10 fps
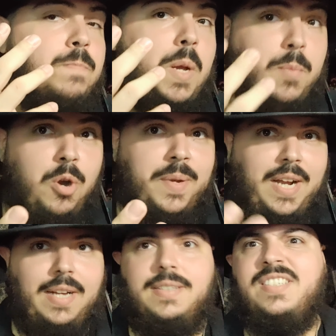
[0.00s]

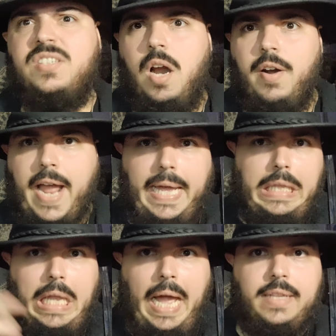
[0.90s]
Myrmidon. Sorry, I
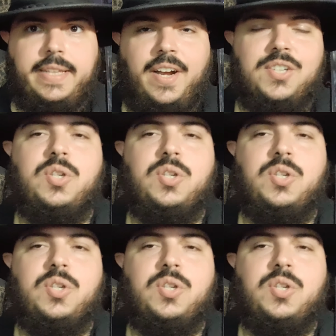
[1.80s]
lagged there.